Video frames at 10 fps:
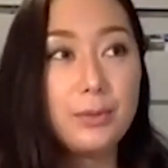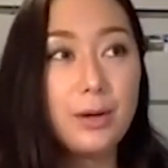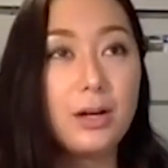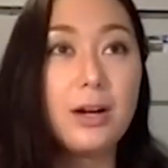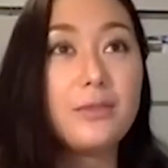
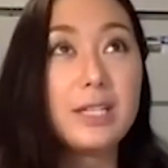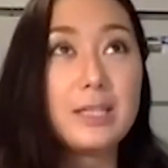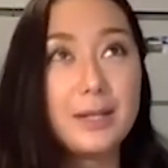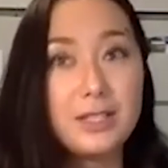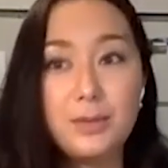are often
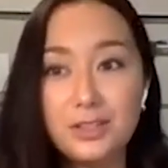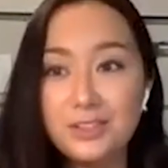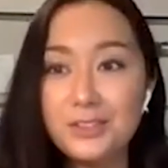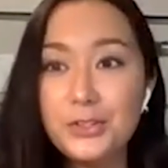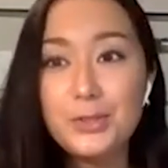expected to be the
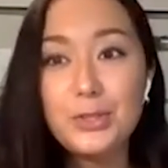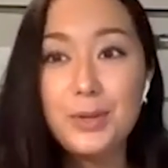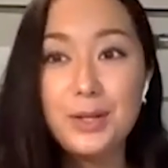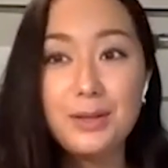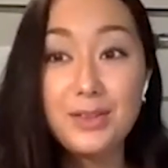glue
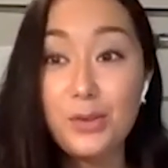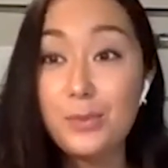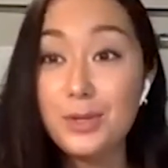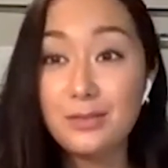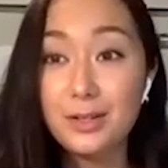between so
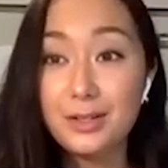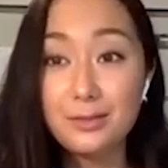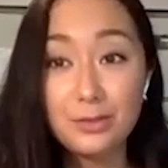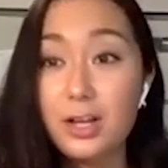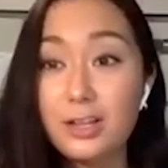many
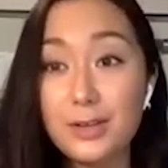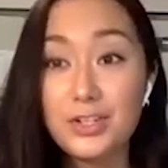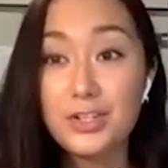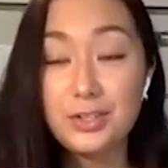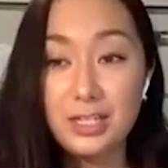different
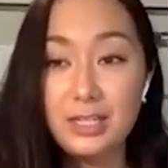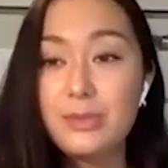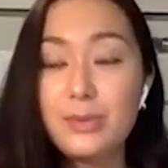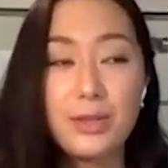cross-functional teams,